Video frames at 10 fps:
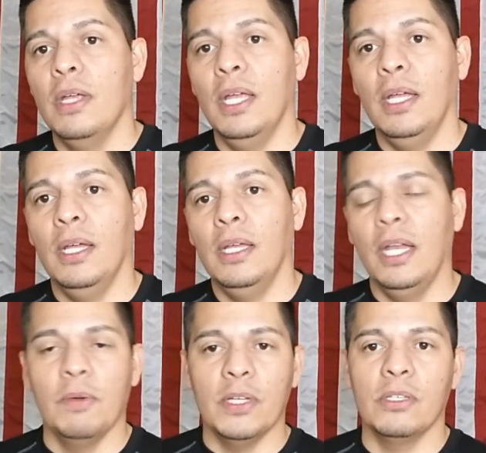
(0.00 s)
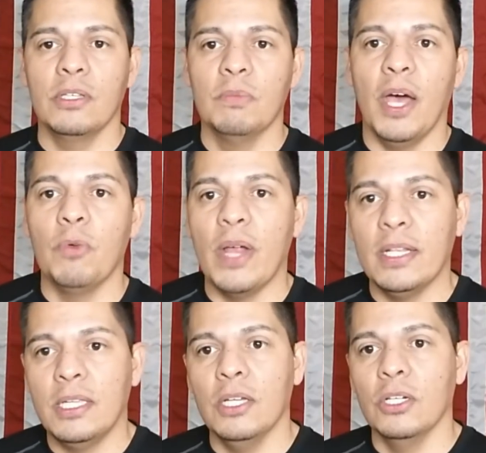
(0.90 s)
And anyways, this is my
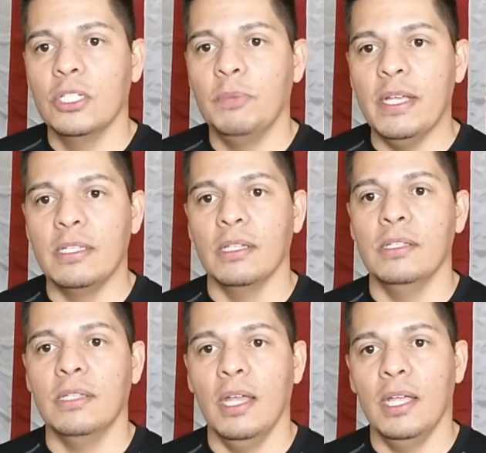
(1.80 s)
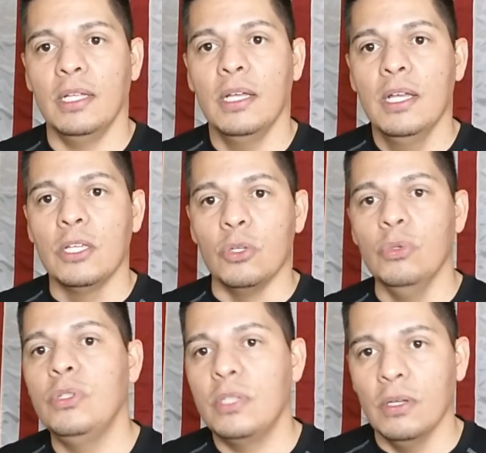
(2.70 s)
rant here, just basically saying you
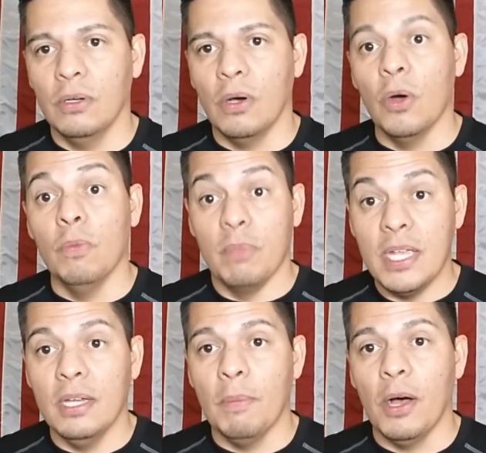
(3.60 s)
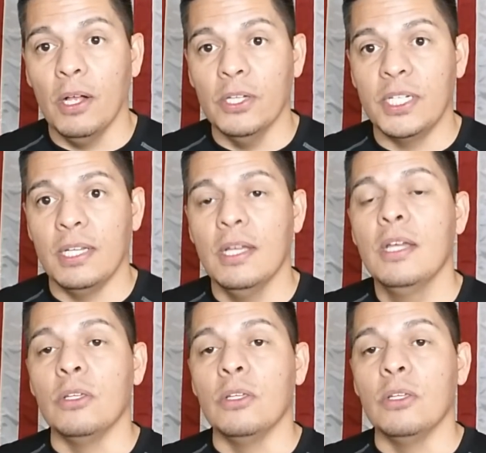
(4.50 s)
still owe me an apology.